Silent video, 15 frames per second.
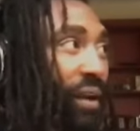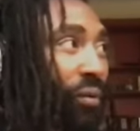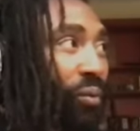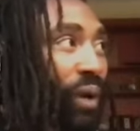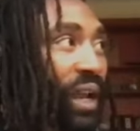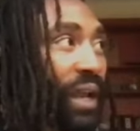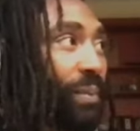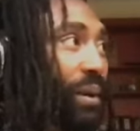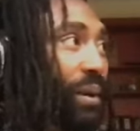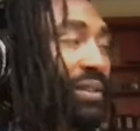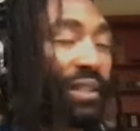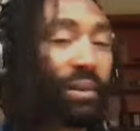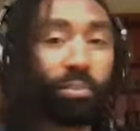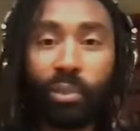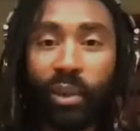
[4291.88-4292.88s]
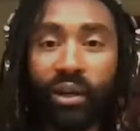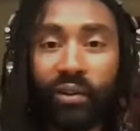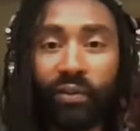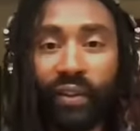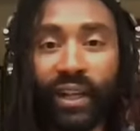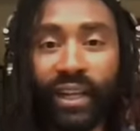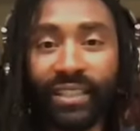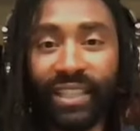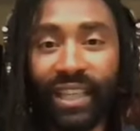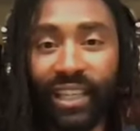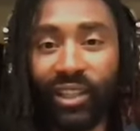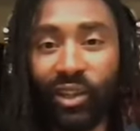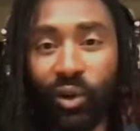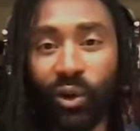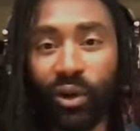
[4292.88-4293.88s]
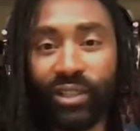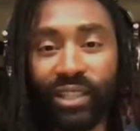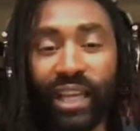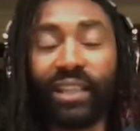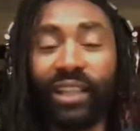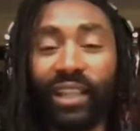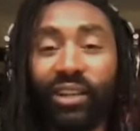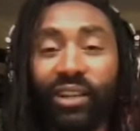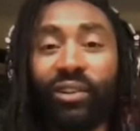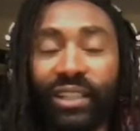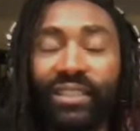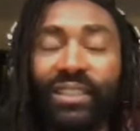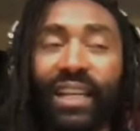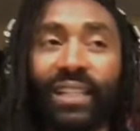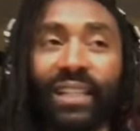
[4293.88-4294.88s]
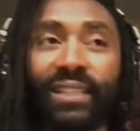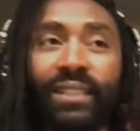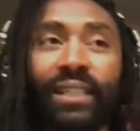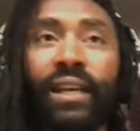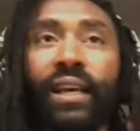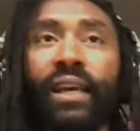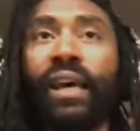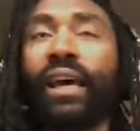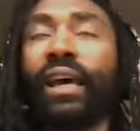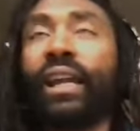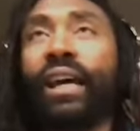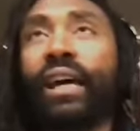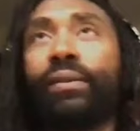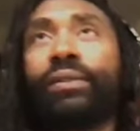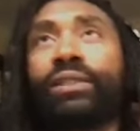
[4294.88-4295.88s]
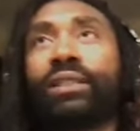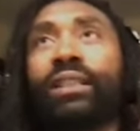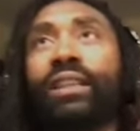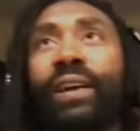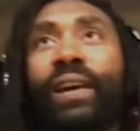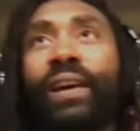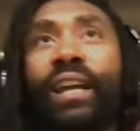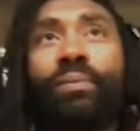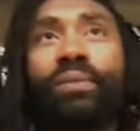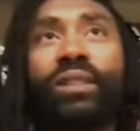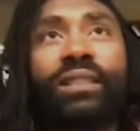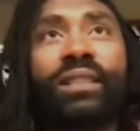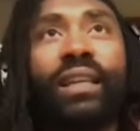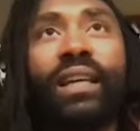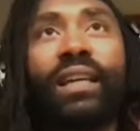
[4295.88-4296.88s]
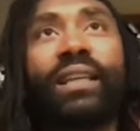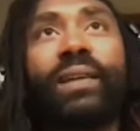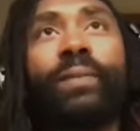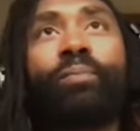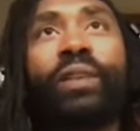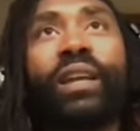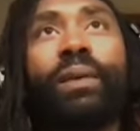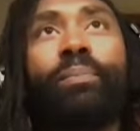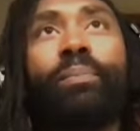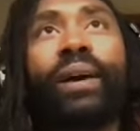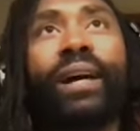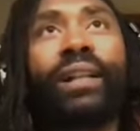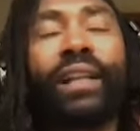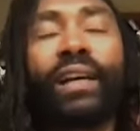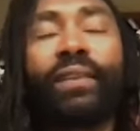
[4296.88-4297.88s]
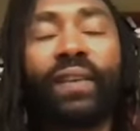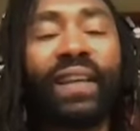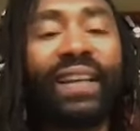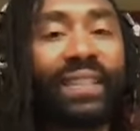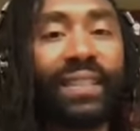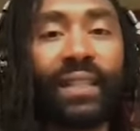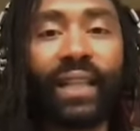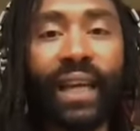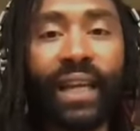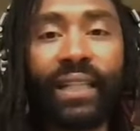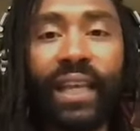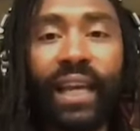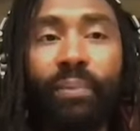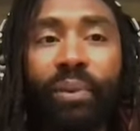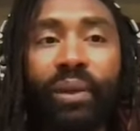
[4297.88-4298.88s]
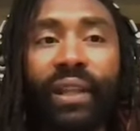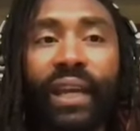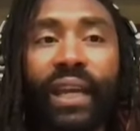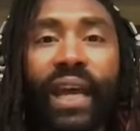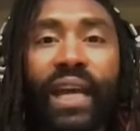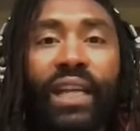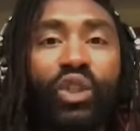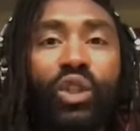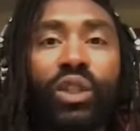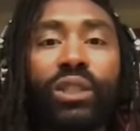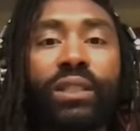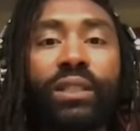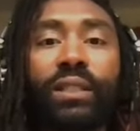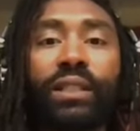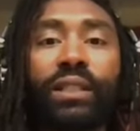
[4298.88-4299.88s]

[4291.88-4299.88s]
rainbows and butterflies like yours." Like literally said this. Wow. And I'm just like. My life isn't like that, but like I just